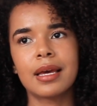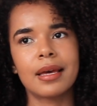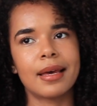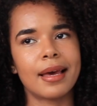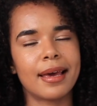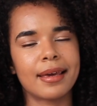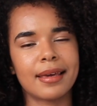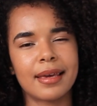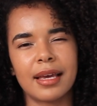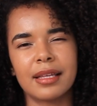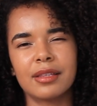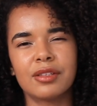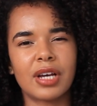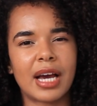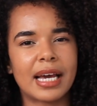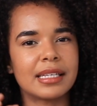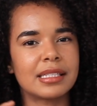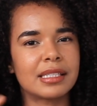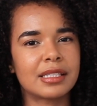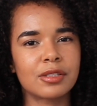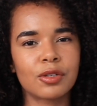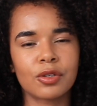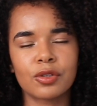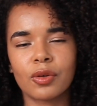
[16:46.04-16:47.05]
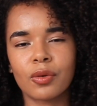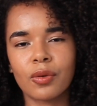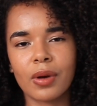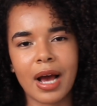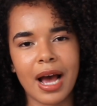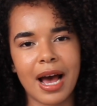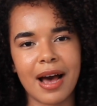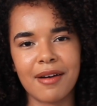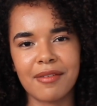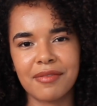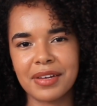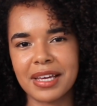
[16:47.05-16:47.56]
Again, I still don't
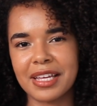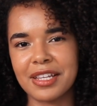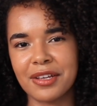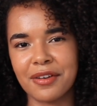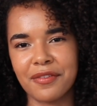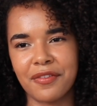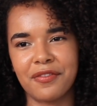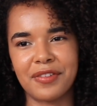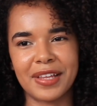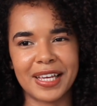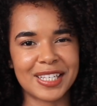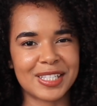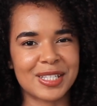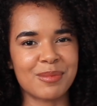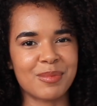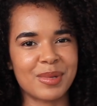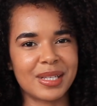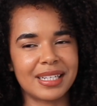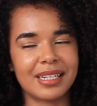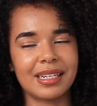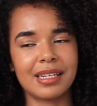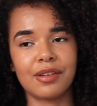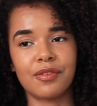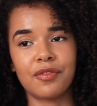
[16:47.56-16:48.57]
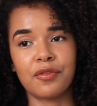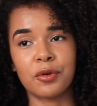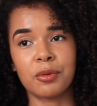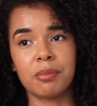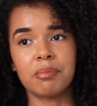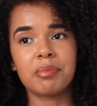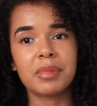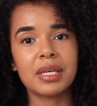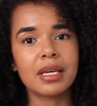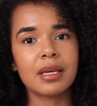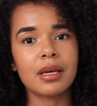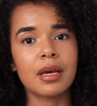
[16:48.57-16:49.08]
have enough flexibility for
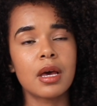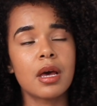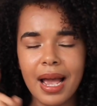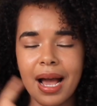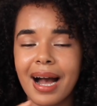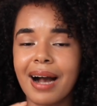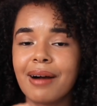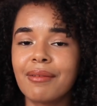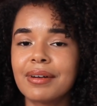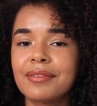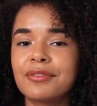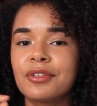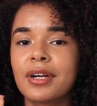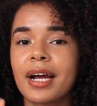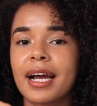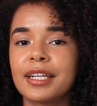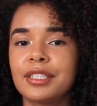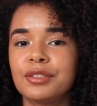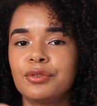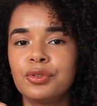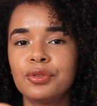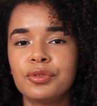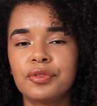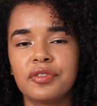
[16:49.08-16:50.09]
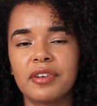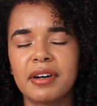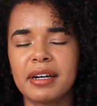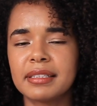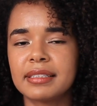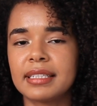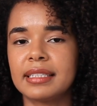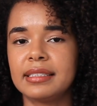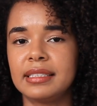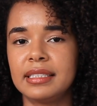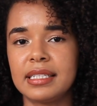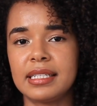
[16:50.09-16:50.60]
me. However, I do find
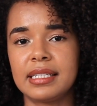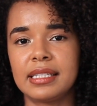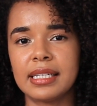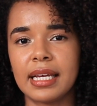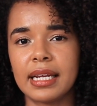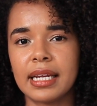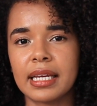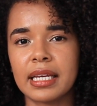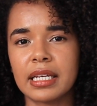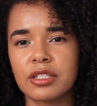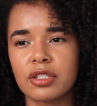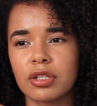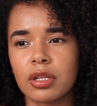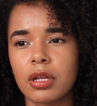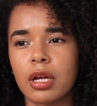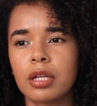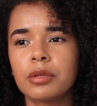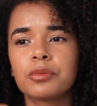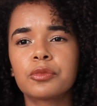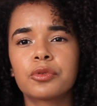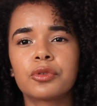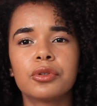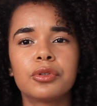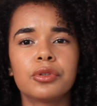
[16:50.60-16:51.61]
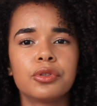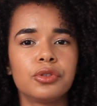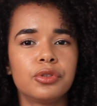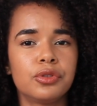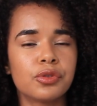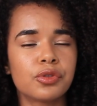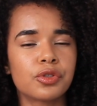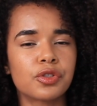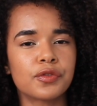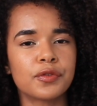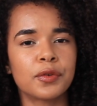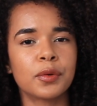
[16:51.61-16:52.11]
that this setting is a lot more
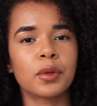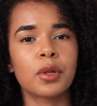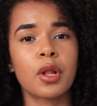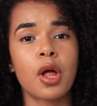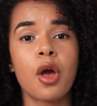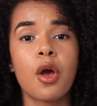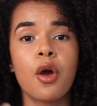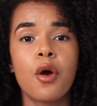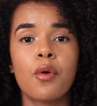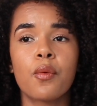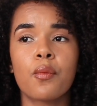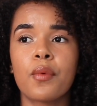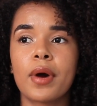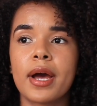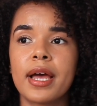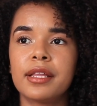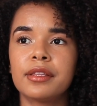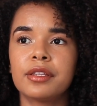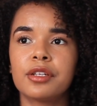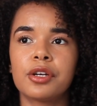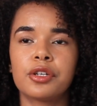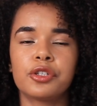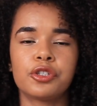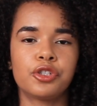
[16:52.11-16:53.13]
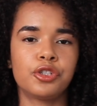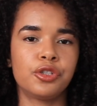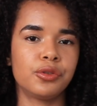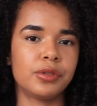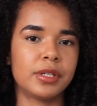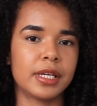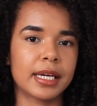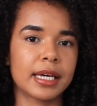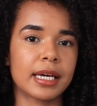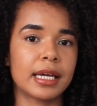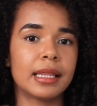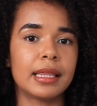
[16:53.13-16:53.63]
useful when
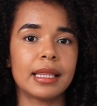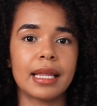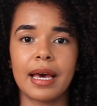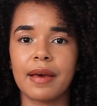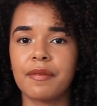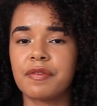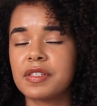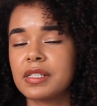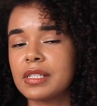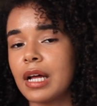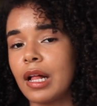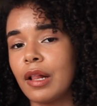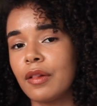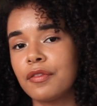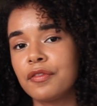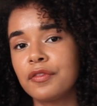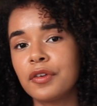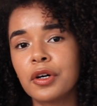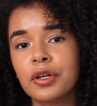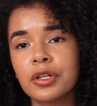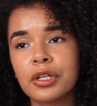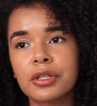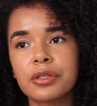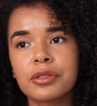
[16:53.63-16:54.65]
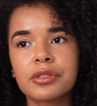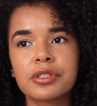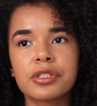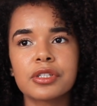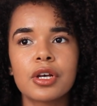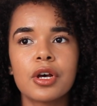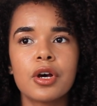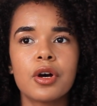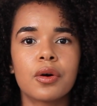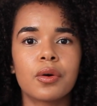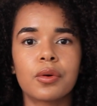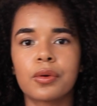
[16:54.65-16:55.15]
shooting lifestyle photos
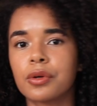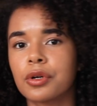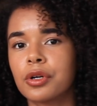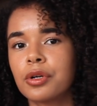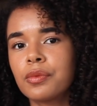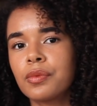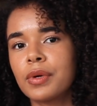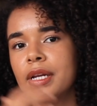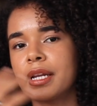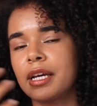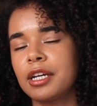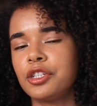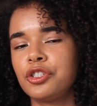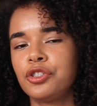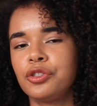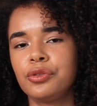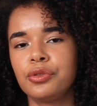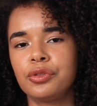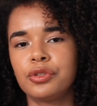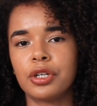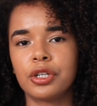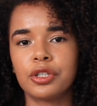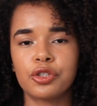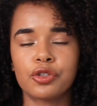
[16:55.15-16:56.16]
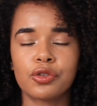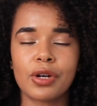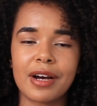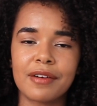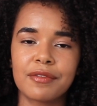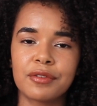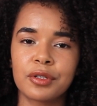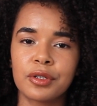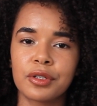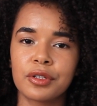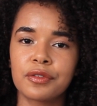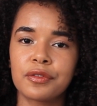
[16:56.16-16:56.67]
or when I shoot
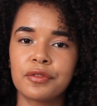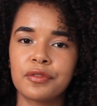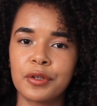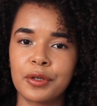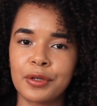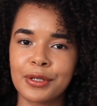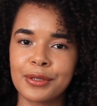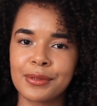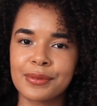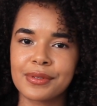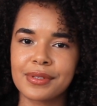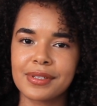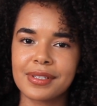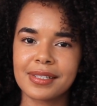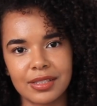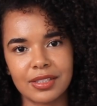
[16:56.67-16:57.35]
travel photos.